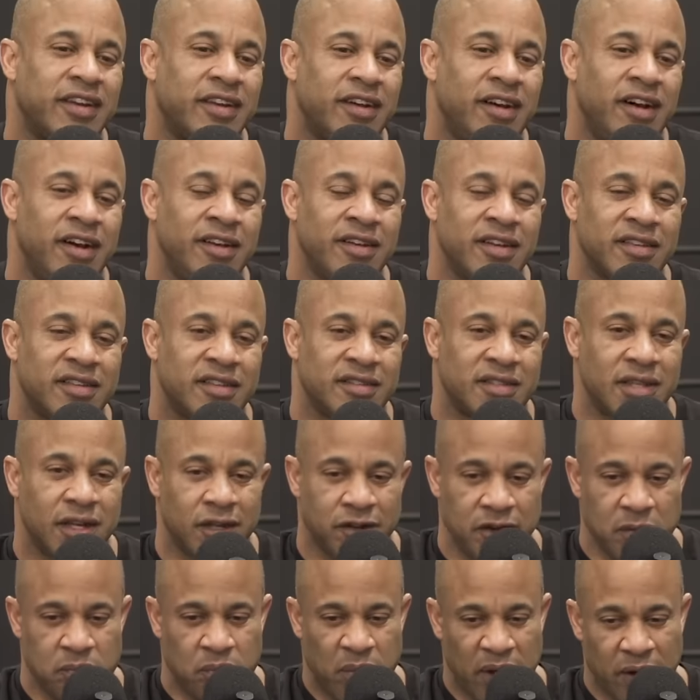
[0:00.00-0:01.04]
an
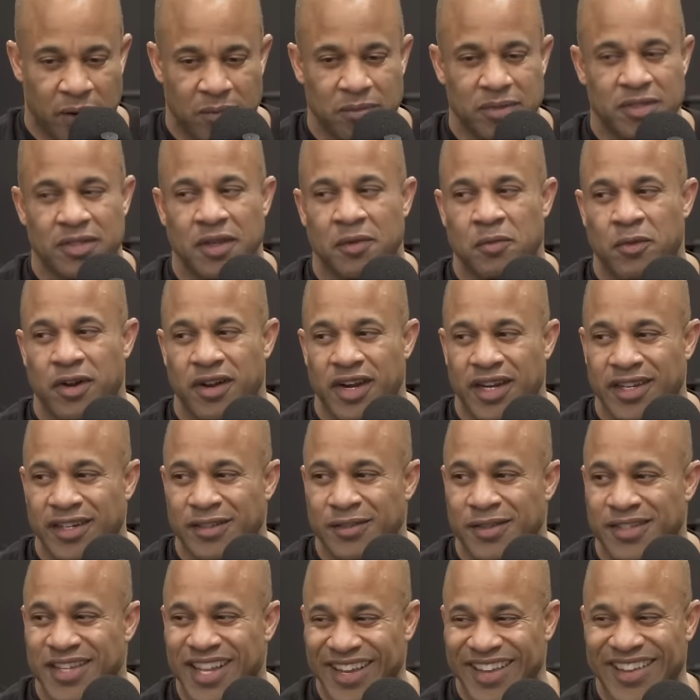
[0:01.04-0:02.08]
unnecessary pump somewhere else.